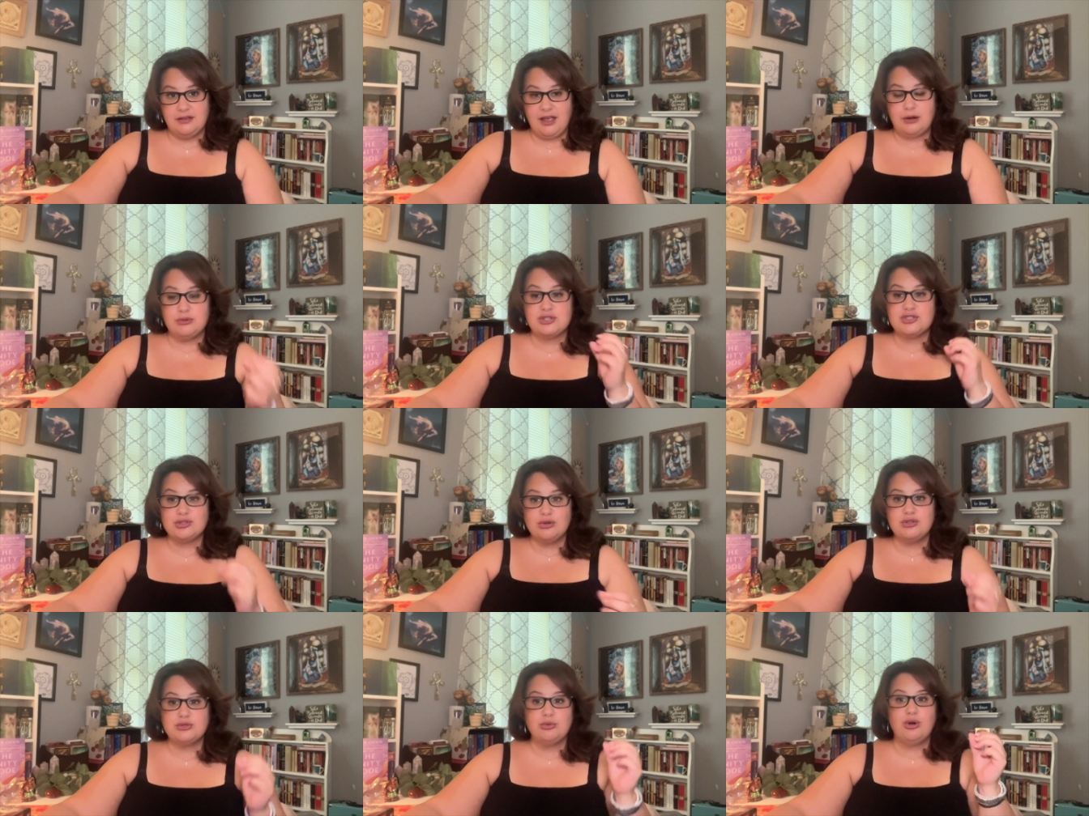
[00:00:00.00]
Our
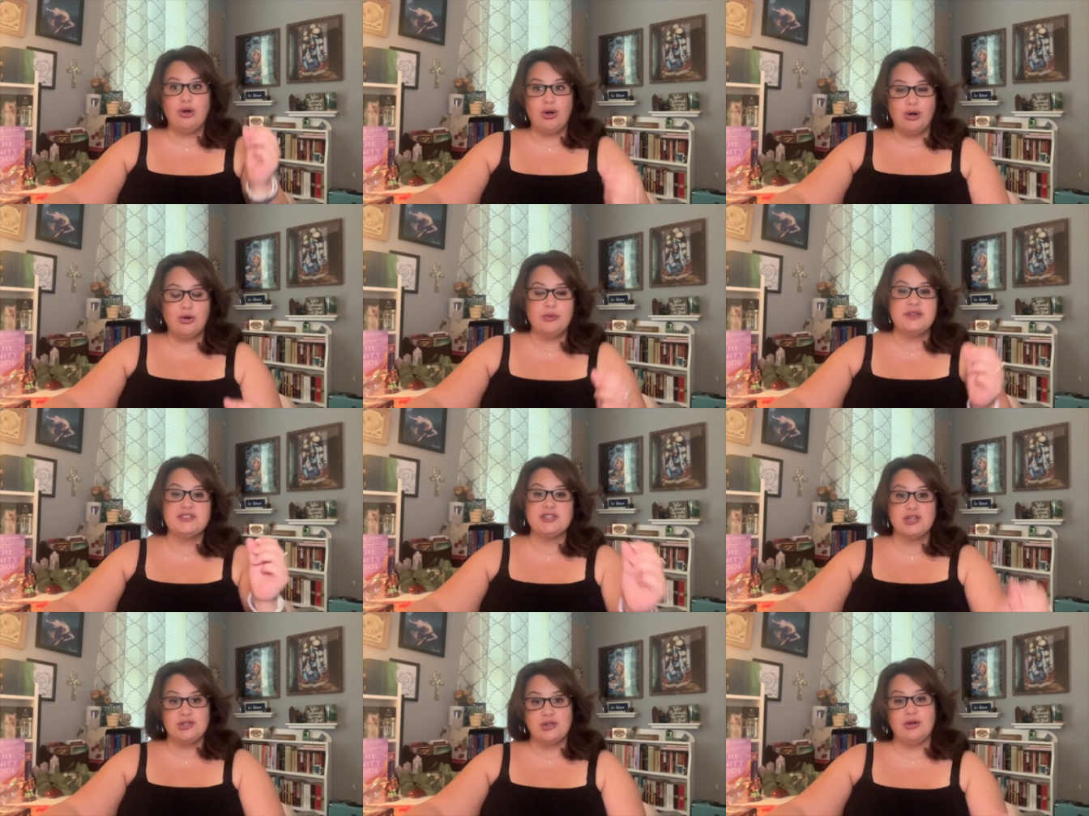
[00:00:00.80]
souls will always
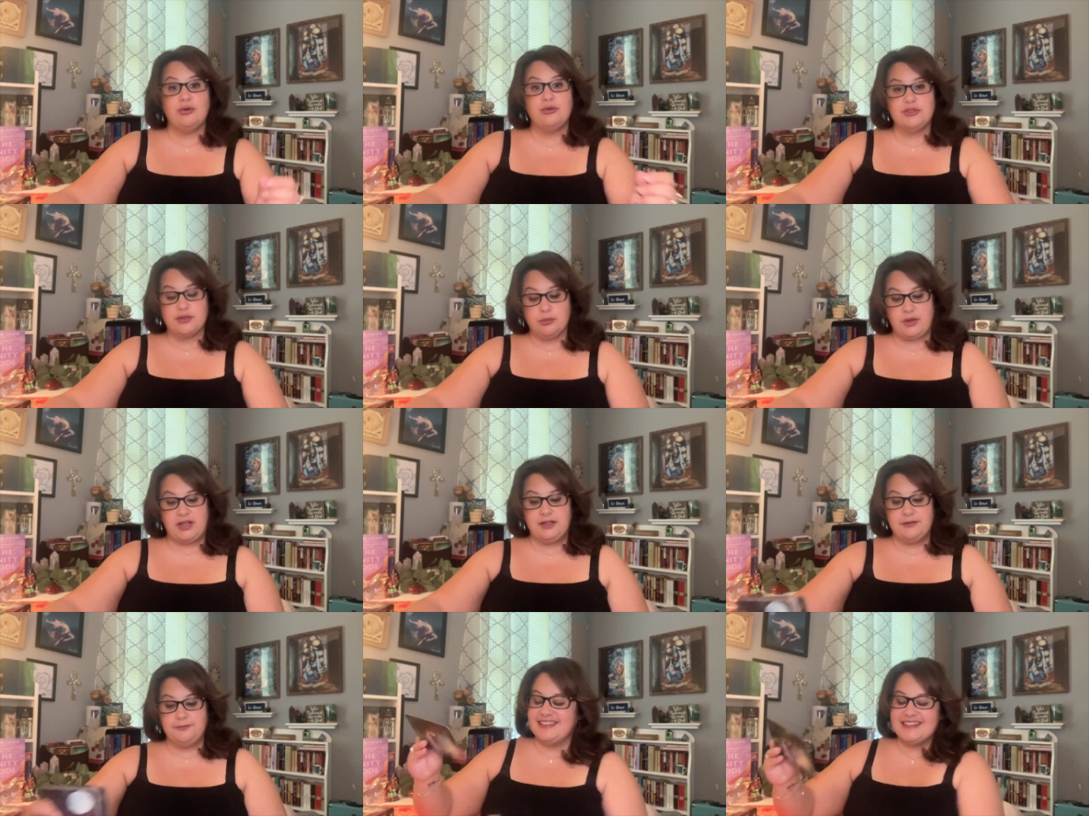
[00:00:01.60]
know the
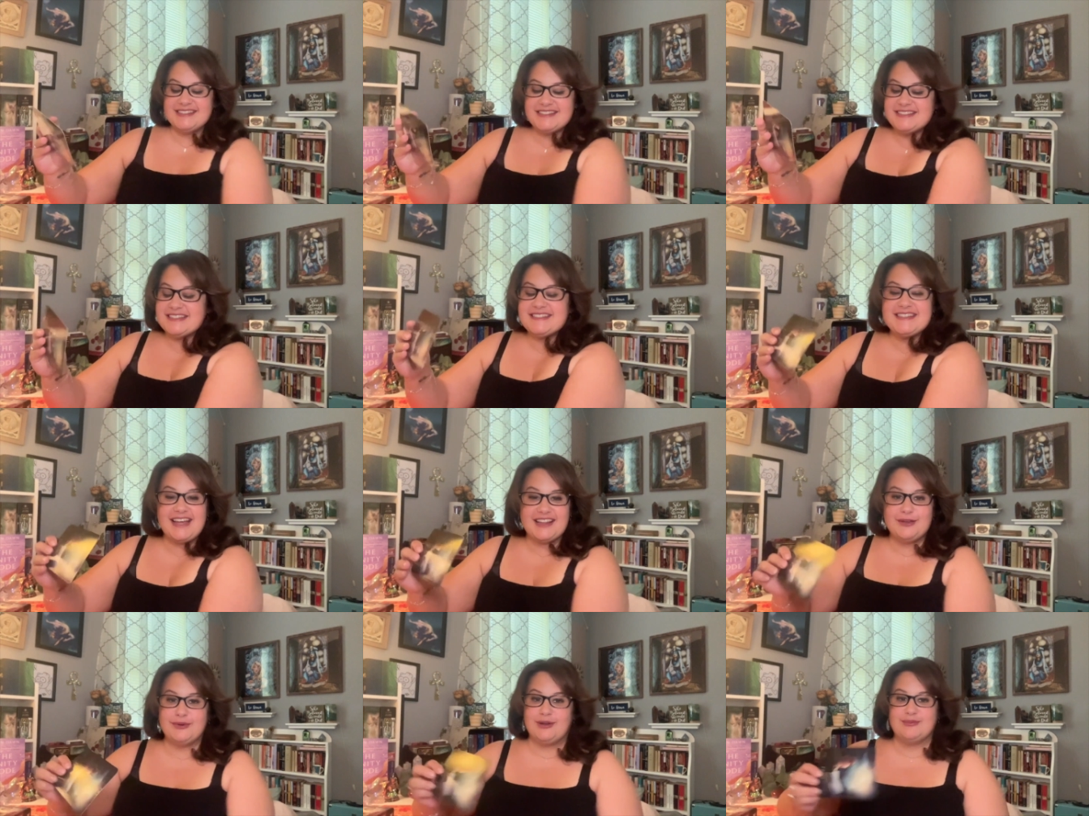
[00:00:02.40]
way. This is
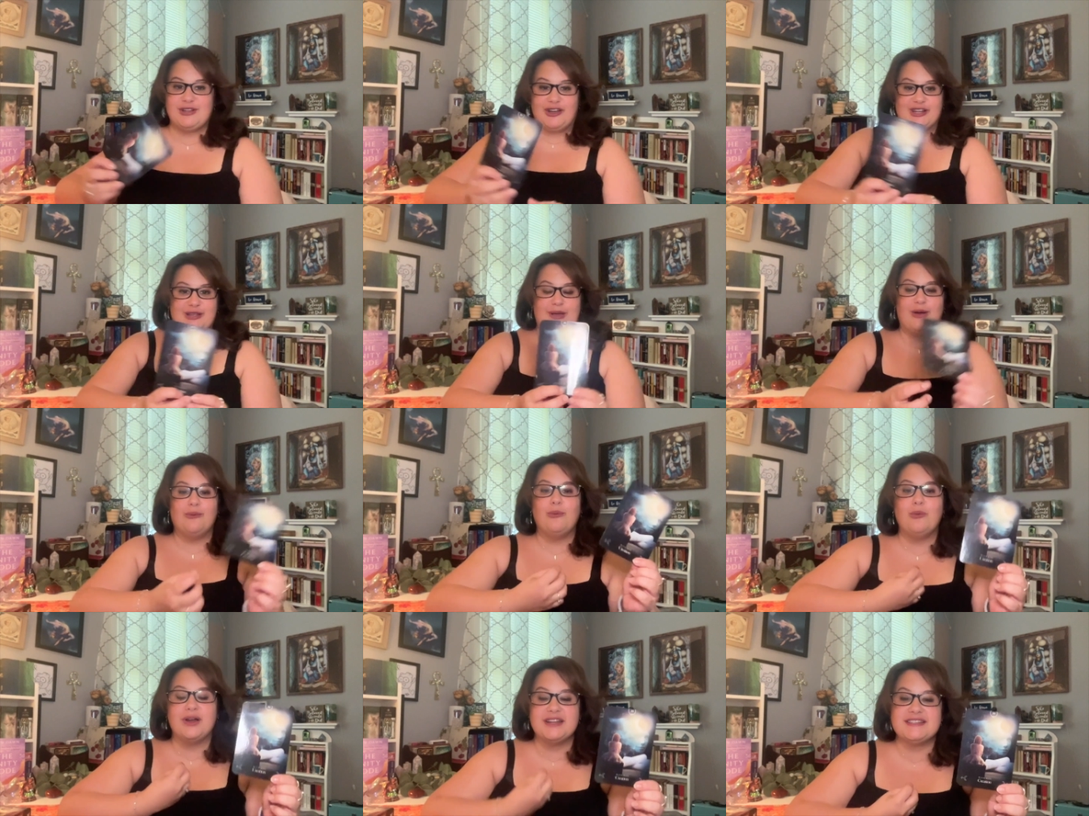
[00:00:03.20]
exactly what I'm talking about.
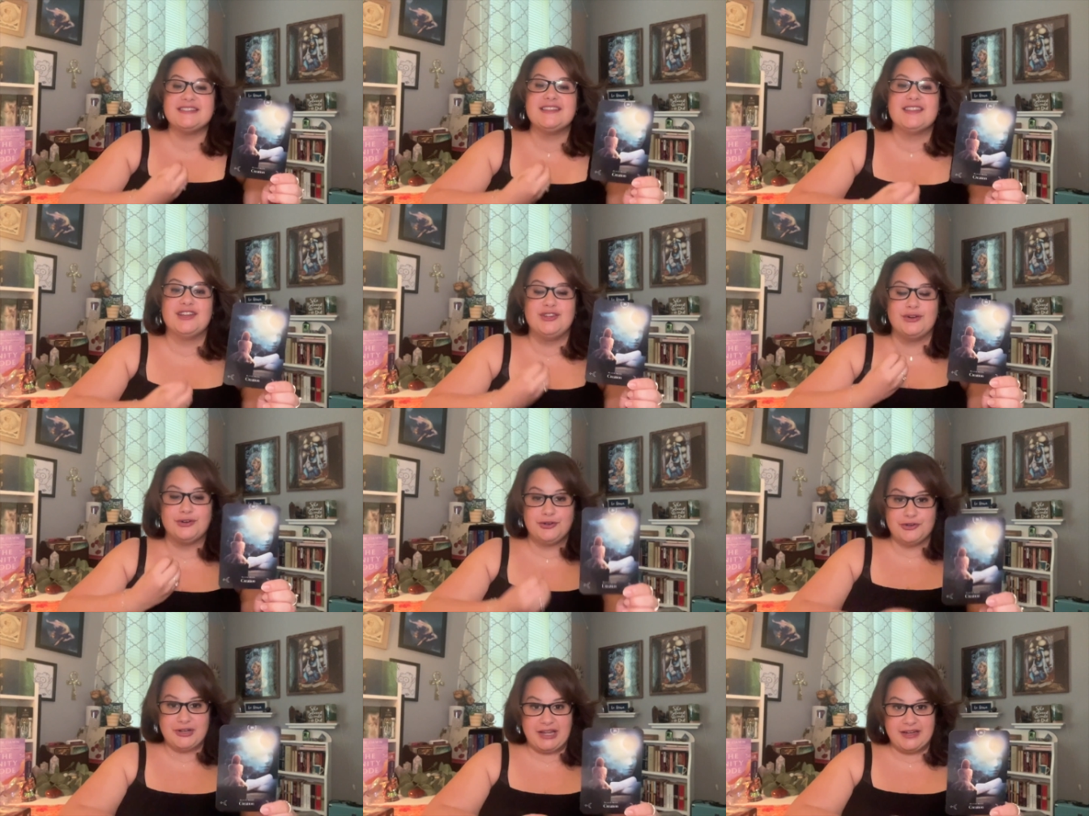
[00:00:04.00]
What is it that you're
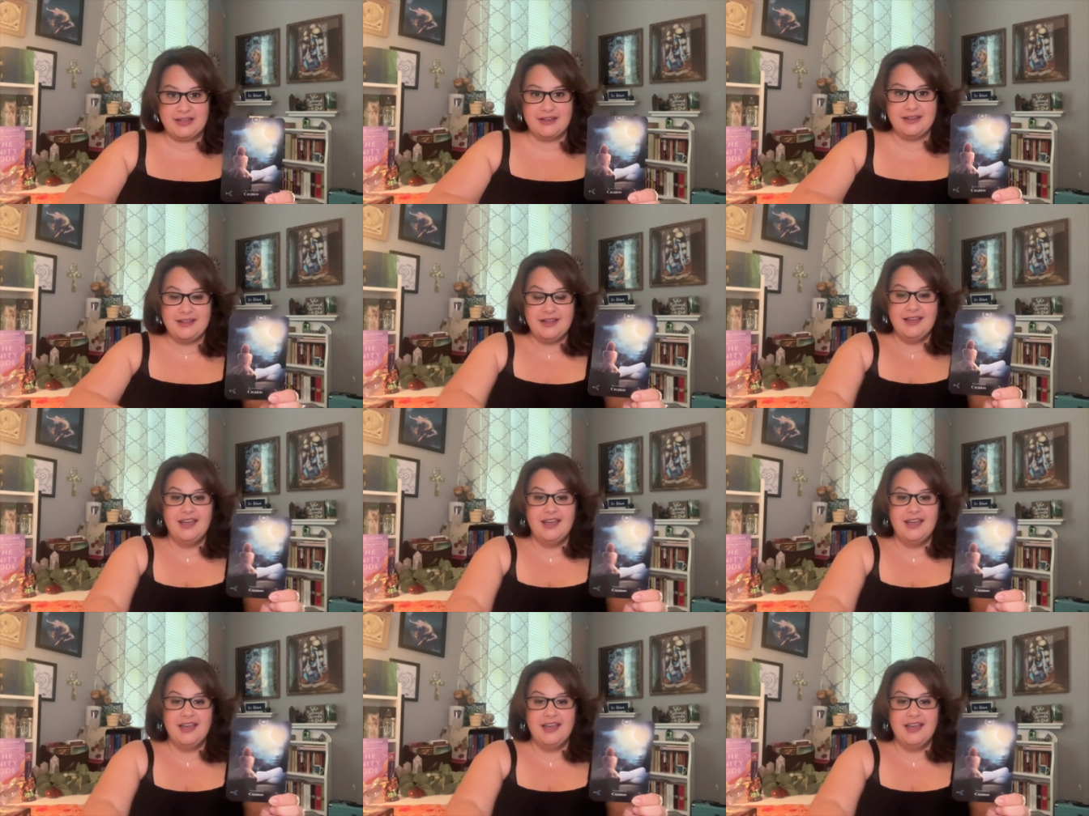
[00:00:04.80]
creating?